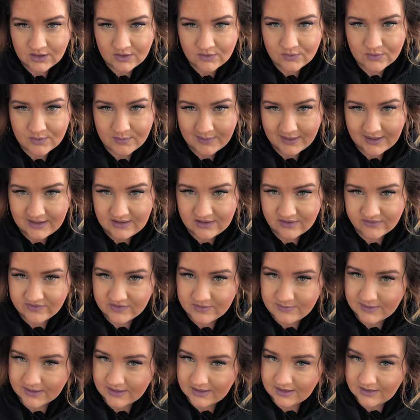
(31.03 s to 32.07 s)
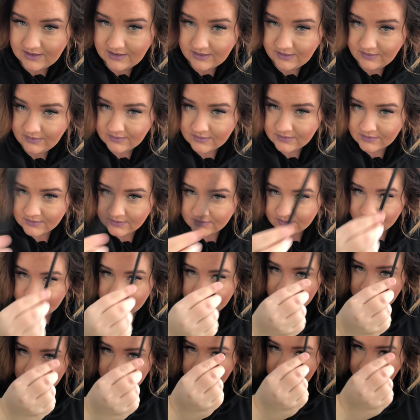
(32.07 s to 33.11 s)
remind everybody that
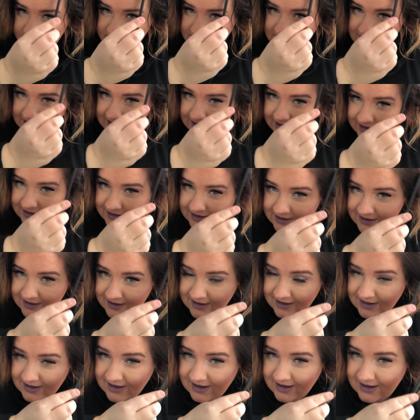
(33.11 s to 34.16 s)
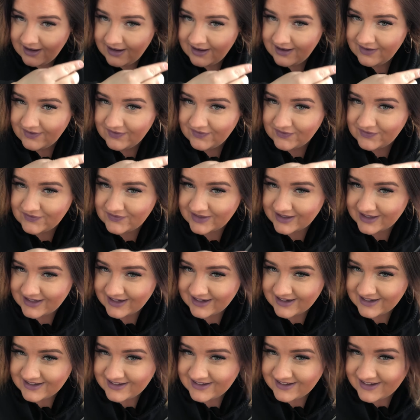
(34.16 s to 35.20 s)
I have not, oh my god,
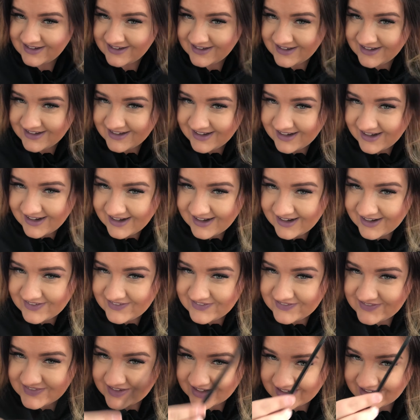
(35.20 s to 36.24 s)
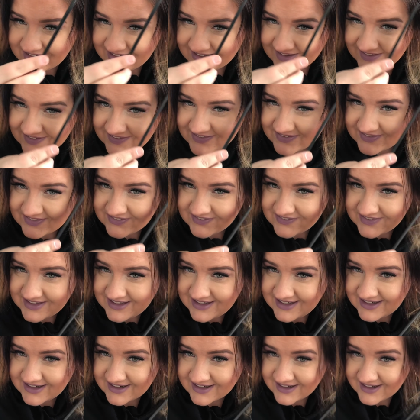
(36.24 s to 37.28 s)
I have not colored my
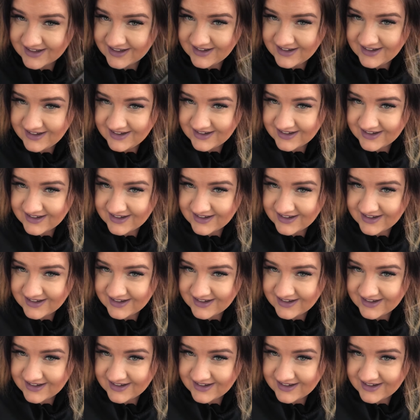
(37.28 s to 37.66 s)
hair.